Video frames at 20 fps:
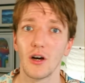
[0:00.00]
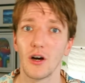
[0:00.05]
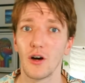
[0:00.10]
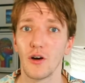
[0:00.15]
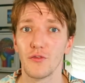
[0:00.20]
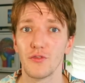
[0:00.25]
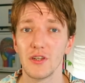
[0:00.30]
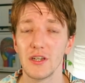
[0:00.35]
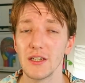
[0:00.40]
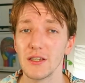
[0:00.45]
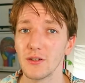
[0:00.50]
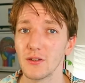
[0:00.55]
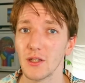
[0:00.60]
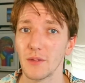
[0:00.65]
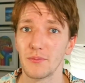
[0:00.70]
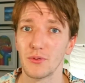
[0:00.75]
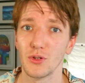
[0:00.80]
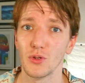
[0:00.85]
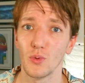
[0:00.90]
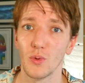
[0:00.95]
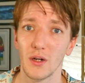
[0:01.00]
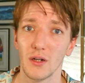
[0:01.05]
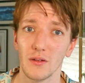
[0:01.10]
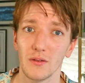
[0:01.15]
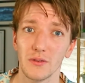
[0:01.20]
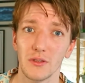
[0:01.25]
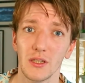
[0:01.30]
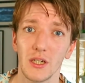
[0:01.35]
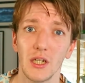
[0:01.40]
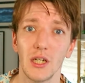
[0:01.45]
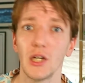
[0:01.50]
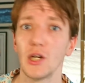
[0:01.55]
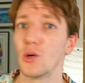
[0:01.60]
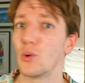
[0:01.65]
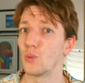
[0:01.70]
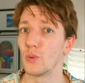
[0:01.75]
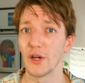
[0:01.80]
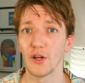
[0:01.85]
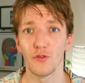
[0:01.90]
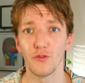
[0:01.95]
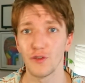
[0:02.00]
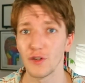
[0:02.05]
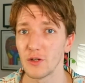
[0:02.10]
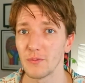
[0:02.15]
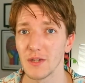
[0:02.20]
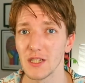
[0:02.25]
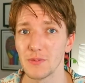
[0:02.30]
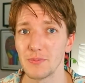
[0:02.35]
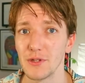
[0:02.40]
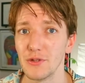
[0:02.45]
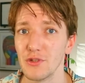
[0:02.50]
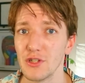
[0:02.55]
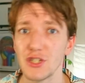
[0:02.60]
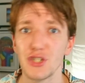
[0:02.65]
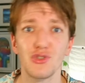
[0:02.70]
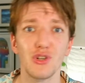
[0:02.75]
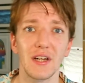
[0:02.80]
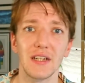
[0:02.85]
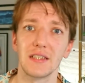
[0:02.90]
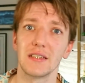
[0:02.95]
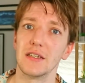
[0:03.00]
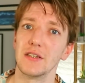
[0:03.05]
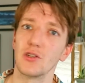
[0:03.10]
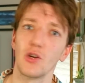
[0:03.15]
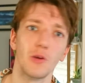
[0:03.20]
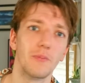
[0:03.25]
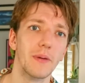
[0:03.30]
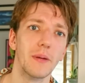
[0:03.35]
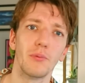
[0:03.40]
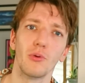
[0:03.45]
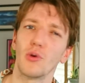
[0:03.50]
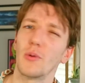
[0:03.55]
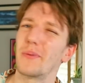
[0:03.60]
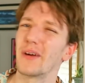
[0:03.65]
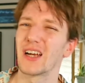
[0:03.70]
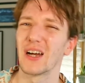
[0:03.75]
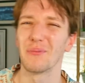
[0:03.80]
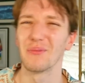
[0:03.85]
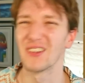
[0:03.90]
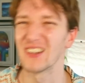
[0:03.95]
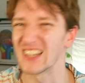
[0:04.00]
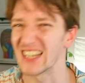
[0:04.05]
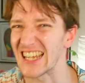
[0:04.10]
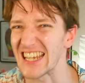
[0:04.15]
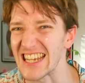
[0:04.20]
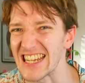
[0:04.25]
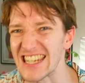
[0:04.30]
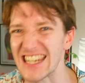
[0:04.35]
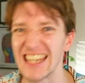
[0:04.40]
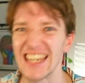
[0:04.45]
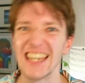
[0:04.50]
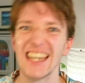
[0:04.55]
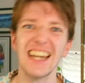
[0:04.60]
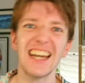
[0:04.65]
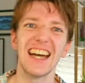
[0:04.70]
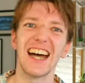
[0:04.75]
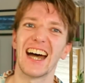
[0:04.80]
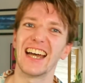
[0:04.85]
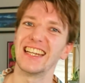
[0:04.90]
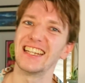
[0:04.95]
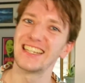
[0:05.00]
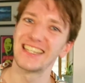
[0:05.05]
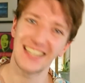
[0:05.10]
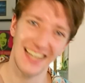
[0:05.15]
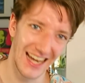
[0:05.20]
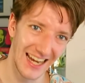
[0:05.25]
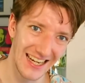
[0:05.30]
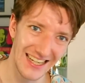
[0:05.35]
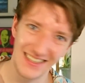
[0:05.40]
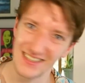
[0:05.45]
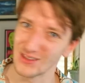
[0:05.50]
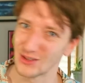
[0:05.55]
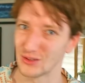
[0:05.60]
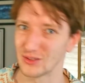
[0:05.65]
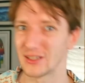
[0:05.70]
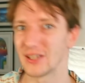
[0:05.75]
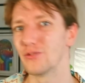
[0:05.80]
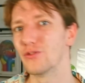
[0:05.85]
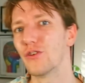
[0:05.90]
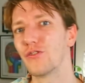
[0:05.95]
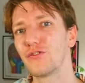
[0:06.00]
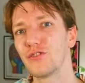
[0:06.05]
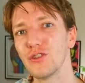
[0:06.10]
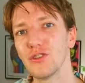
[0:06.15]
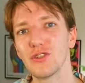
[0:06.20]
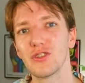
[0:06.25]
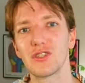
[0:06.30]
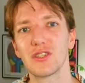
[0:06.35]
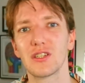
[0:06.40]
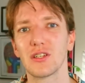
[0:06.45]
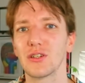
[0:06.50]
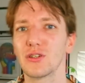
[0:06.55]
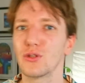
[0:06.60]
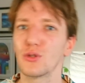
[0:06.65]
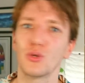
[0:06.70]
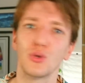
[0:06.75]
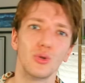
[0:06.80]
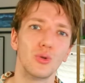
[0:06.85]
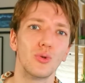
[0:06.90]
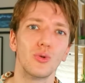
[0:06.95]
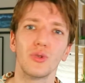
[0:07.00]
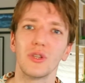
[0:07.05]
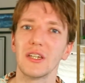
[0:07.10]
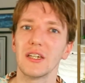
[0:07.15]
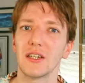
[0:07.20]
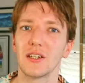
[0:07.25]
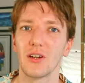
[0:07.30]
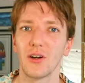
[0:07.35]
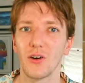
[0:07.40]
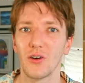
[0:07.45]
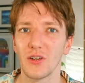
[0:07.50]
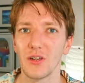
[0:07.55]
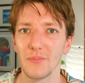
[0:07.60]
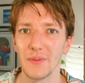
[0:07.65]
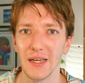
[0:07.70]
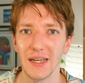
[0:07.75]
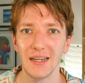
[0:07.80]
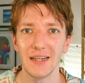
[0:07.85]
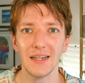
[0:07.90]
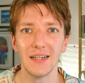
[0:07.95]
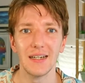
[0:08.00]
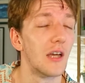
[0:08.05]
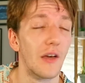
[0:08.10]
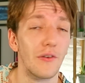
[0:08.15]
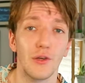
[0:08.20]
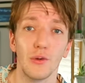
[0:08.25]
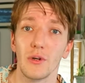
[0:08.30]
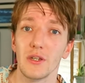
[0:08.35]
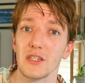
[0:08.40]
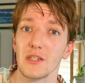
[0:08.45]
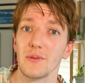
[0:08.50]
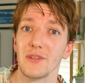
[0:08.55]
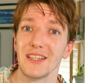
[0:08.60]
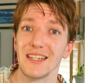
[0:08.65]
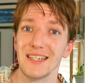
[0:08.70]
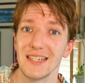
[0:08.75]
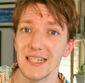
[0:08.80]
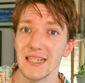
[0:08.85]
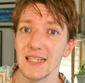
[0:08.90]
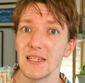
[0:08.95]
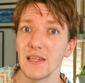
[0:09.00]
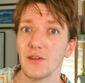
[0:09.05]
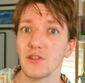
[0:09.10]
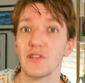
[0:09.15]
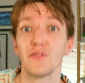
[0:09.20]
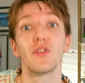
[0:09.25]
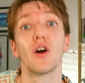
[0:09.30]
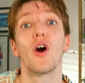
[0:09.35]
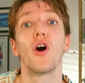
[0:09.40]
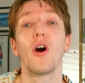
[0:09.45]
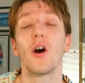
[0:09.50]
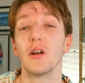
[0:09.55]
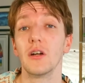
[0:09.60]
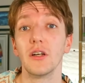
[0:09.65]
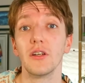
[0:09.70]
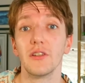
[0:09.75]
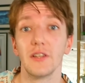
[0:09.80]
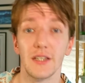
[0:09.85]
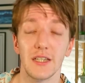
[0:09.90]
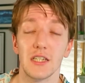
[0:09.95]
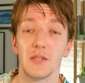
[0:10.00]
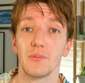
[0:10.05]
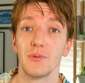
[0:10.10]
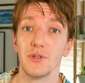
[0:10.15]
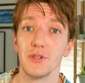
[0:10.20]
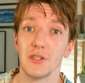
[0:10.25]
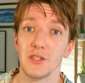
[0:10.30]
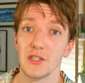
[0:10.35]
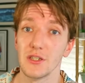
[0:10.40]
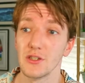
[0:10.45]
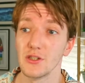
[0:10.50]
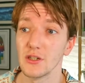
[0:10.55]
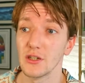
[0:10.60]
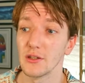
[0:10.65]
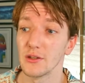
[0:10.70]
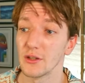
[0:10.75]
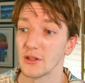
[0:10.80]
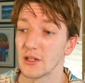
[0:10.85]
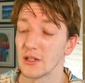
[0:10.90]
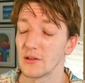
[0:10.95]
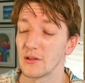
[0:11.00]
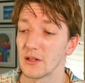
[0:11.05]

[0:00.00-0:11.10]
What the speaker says: of the neoliberal world. Welfare must be restricted or people will become lazy and entitled and refuse to grow the economy. If you want some of the details of the horror that this produces, you can look at